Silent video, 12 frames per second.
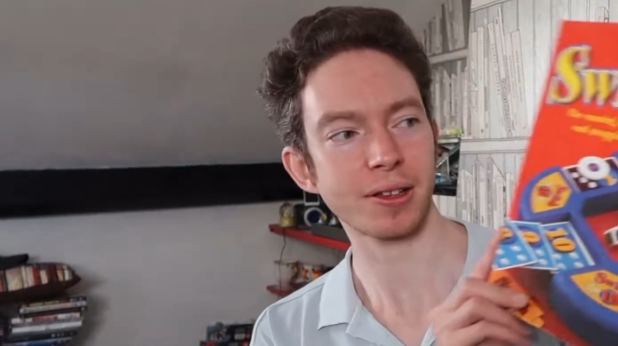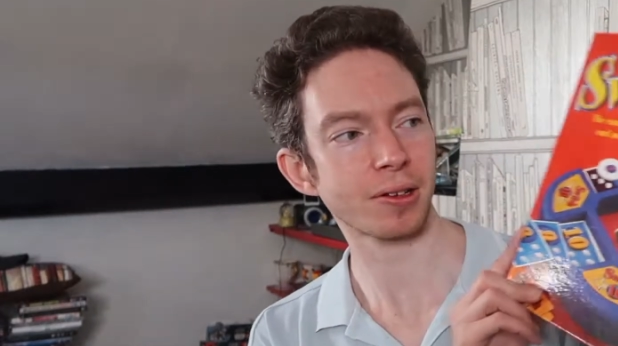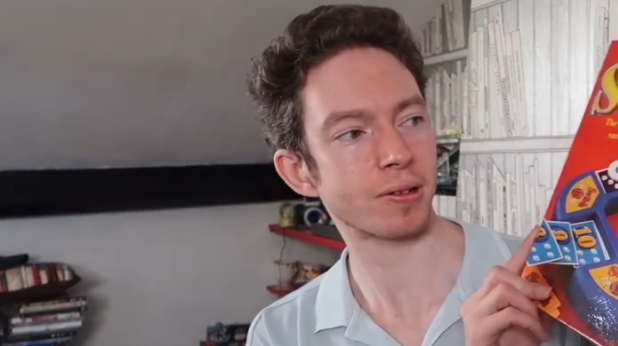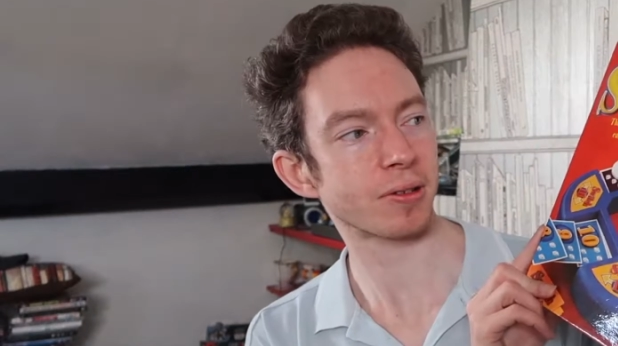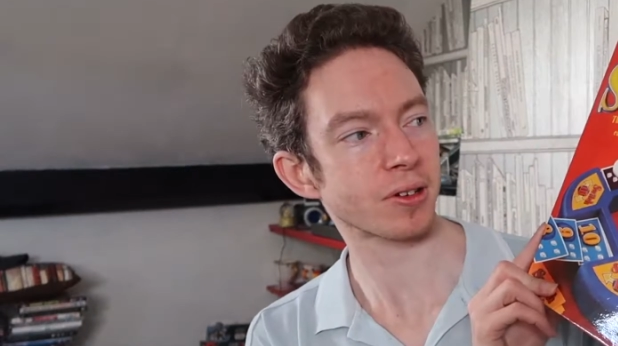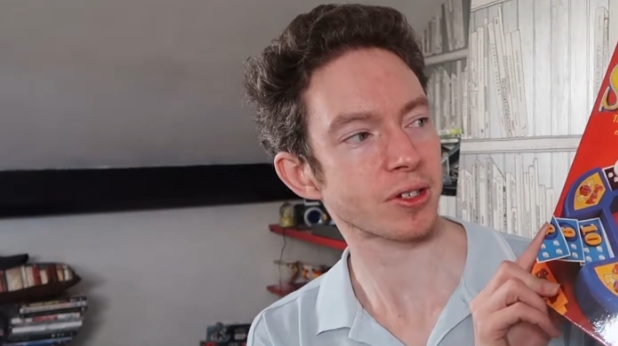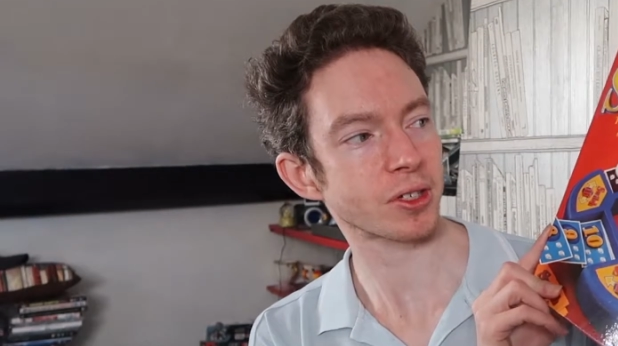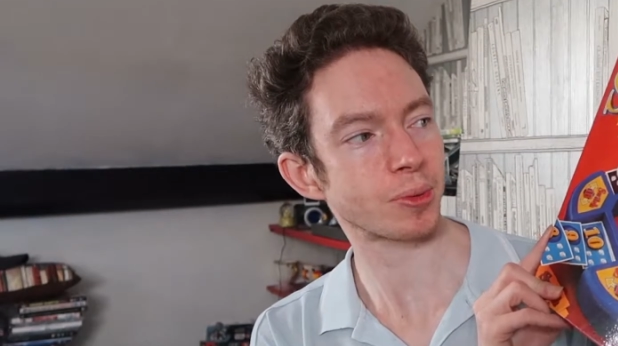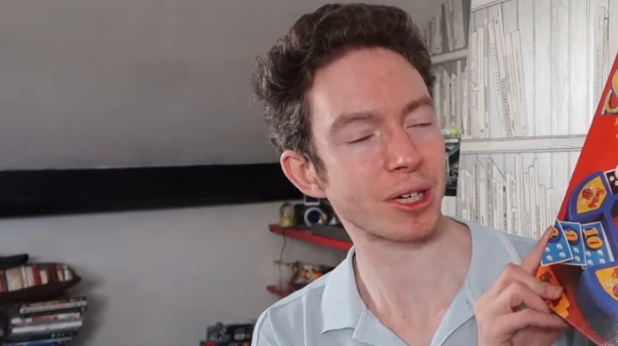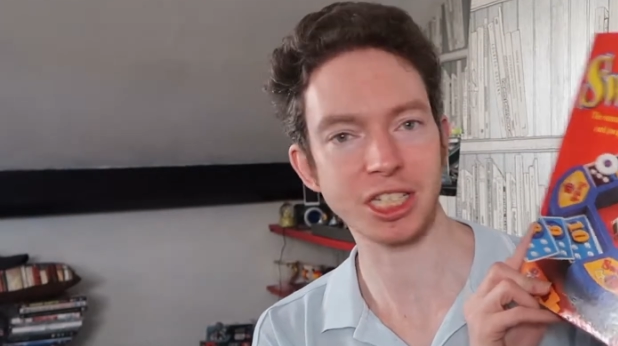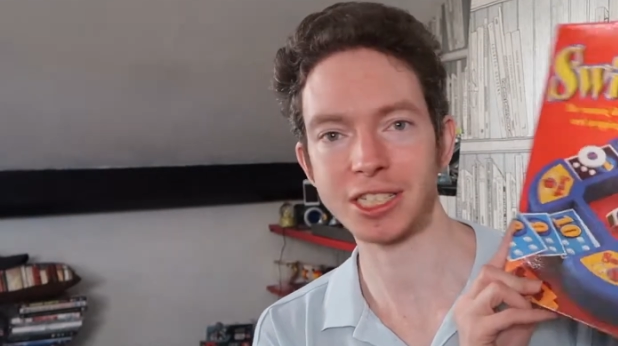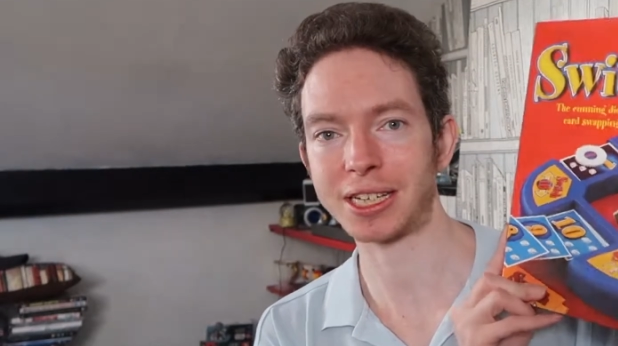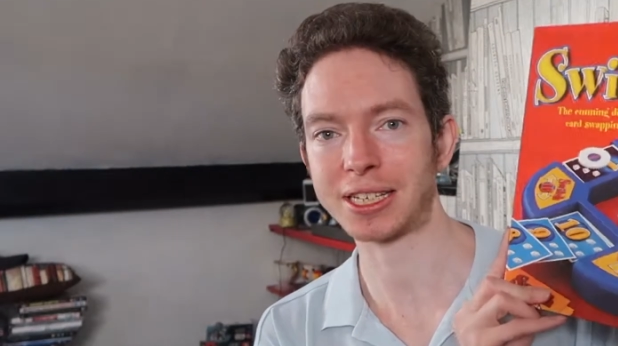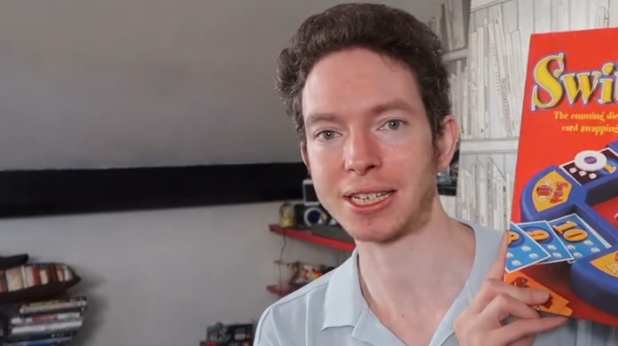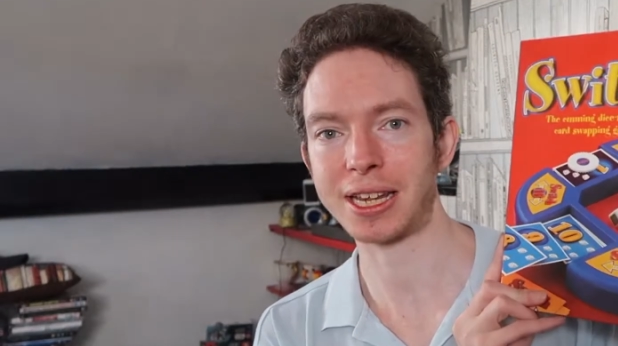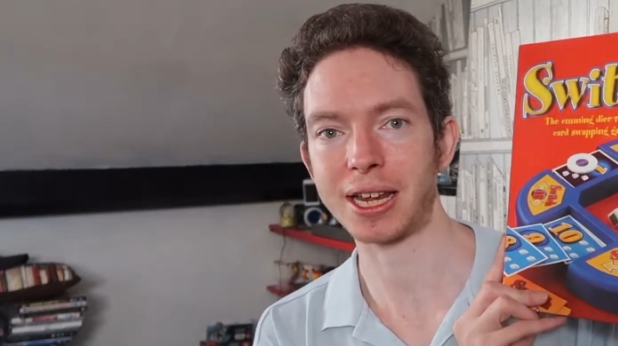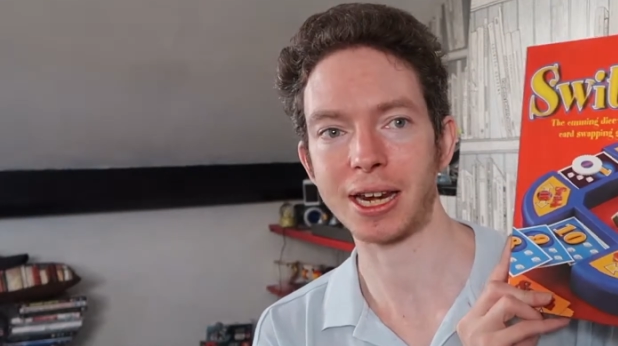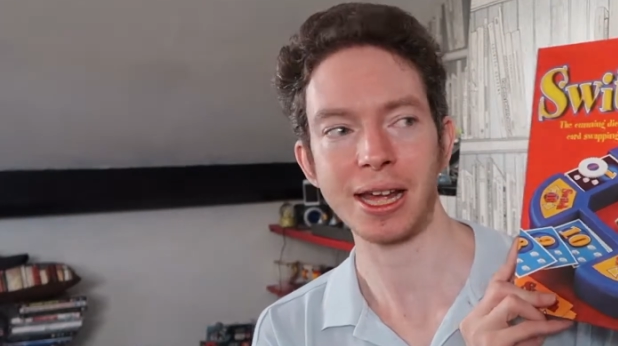It's called Switch
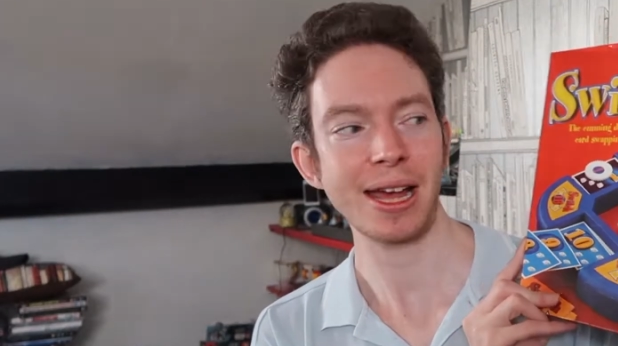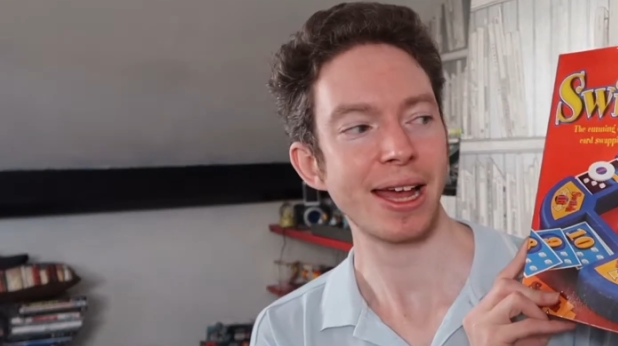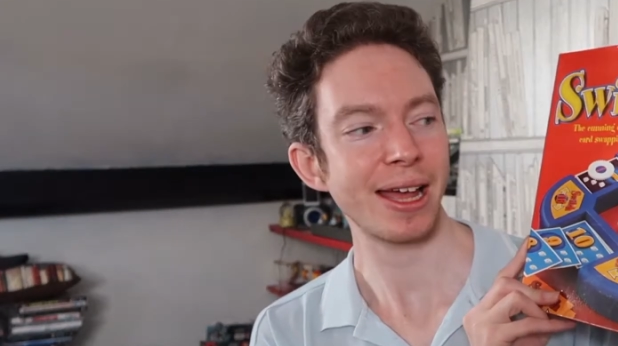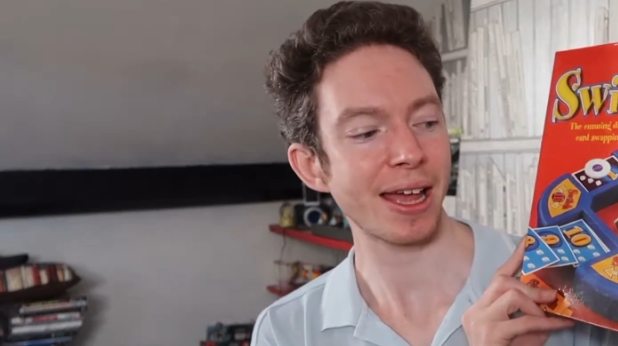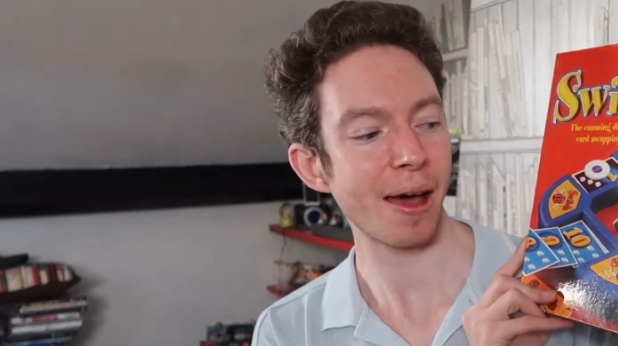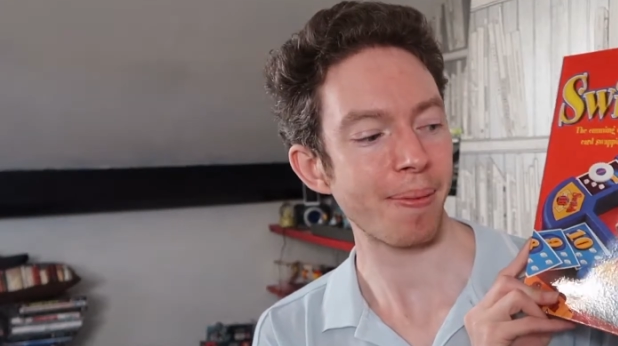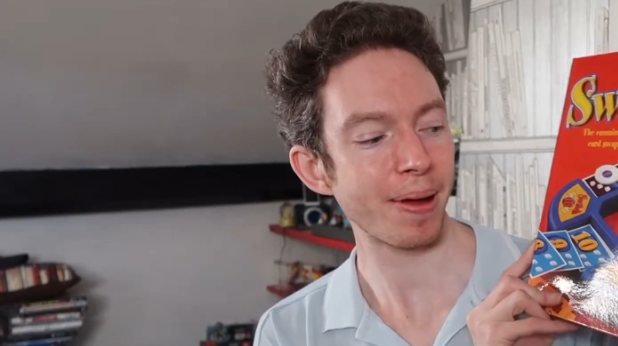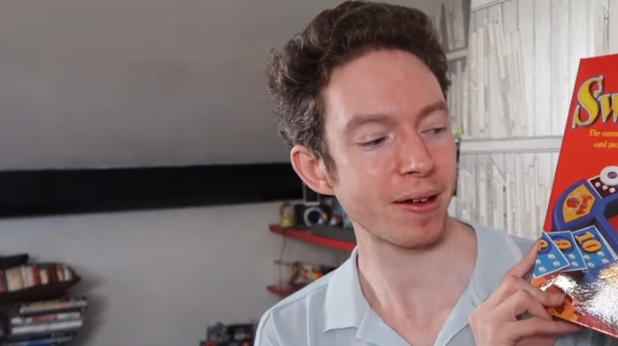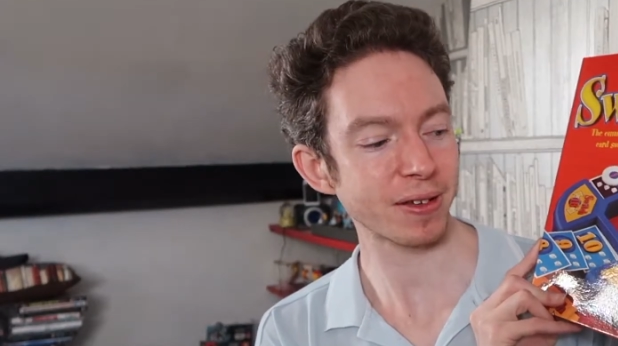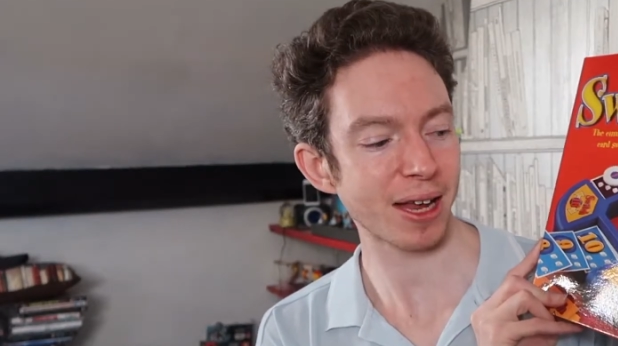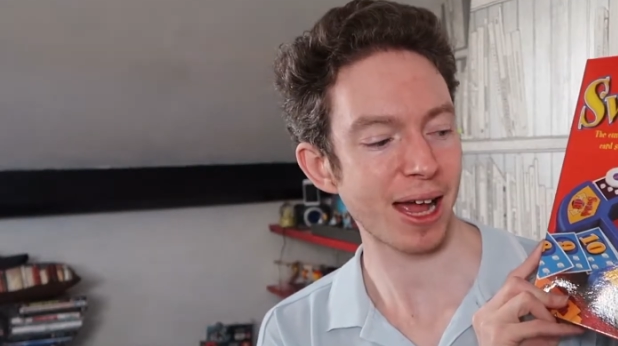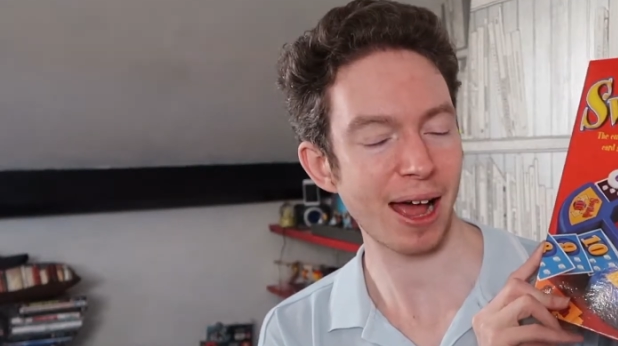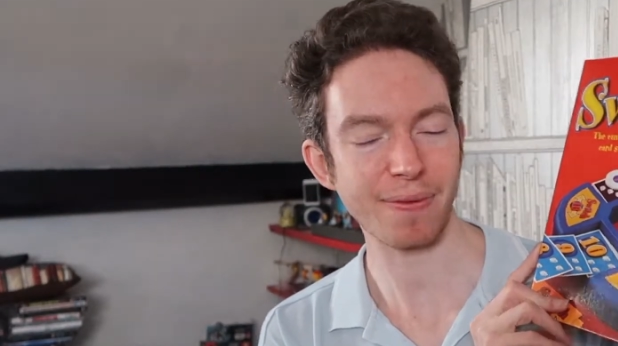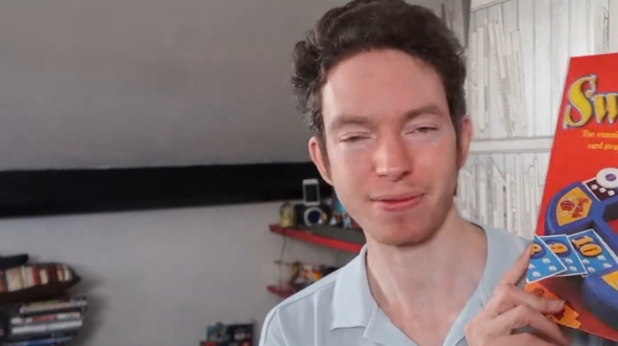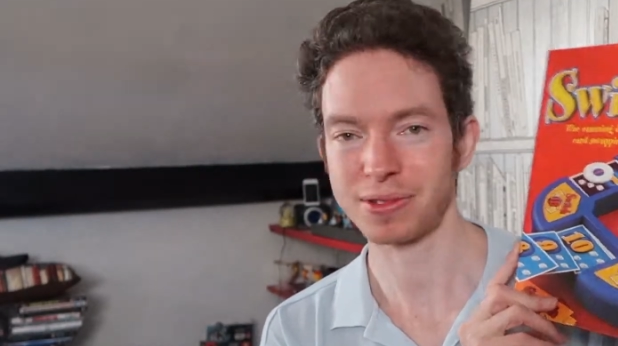16. It appears to have